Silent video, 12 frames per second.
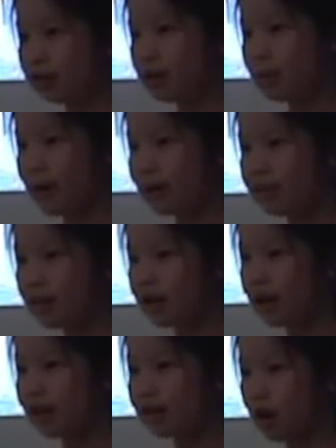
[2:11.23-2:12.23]
use the
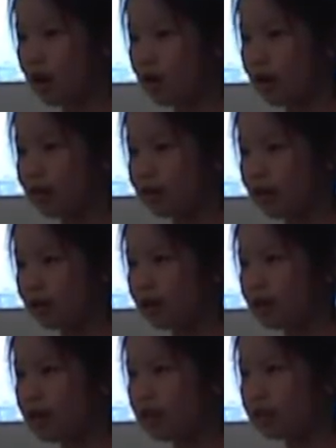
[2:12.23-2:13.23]
method I know and then
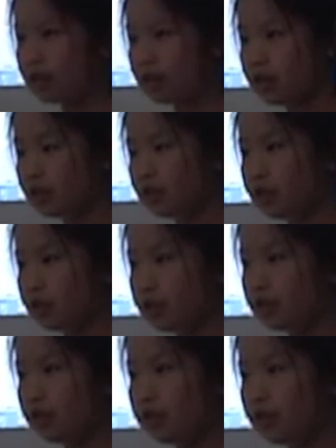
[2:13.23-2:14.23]

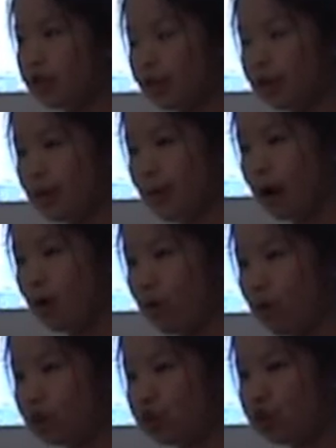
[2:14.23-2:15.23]
think about
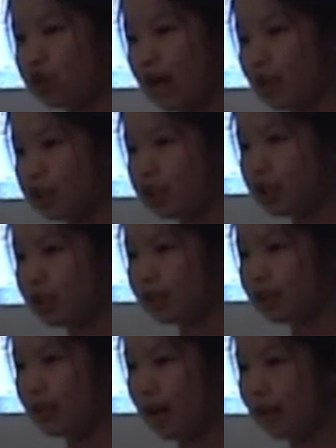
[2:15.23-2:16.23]
what
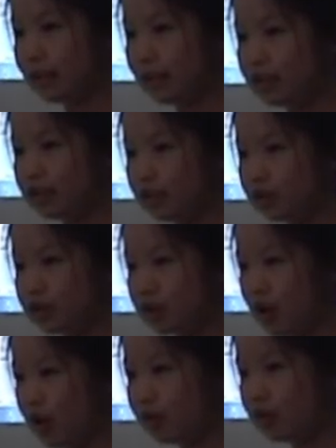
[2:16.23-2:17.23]
strategies I need to
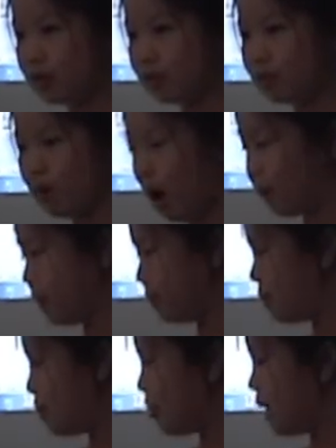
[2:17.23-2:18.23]
solve the
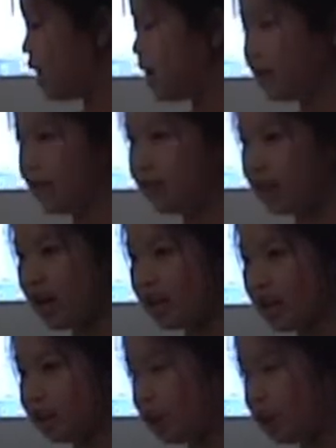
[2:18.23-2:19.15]
problem. And then I